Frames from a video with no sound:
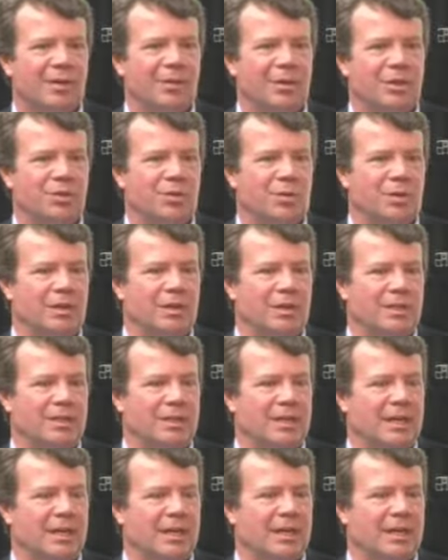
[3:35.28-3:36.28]
which
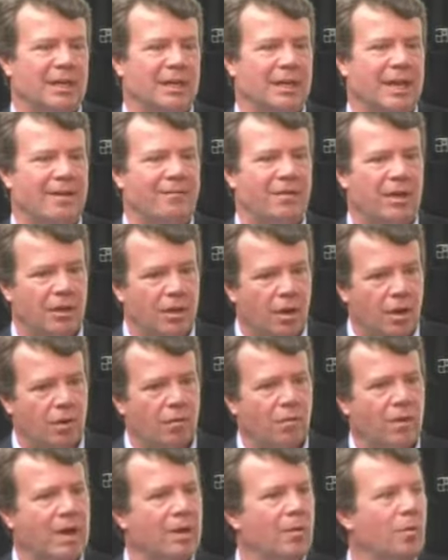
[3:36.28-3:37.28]
was have a
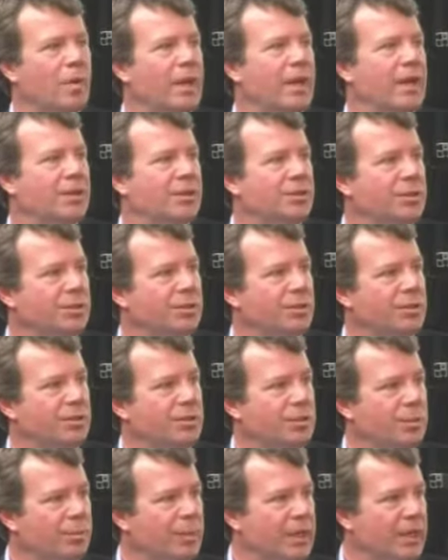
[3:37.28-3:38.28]
long runway
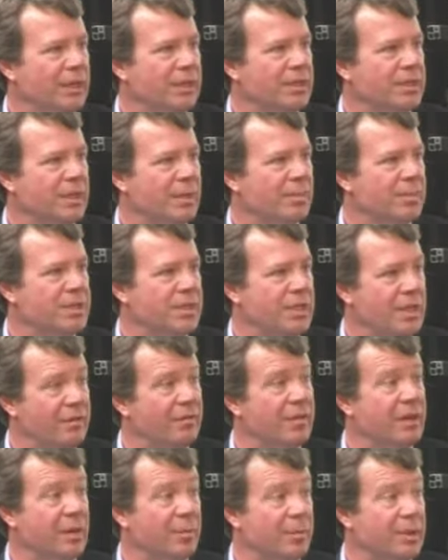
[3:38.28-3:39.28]
to build some
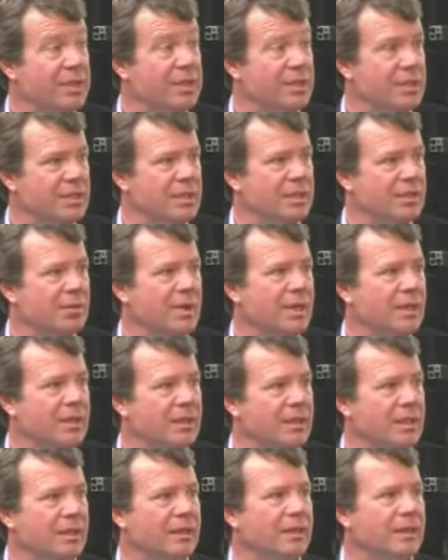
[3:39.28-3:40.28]
significant businesses
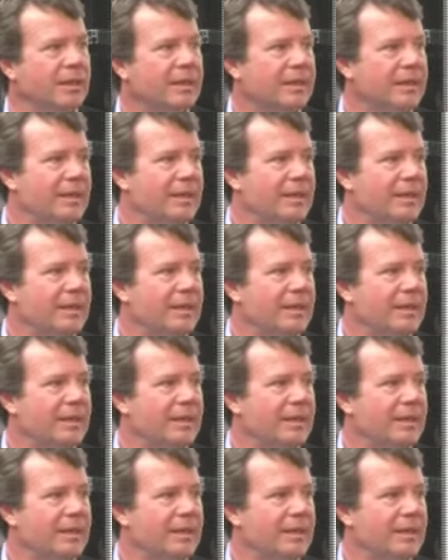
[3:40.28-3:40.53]
rather than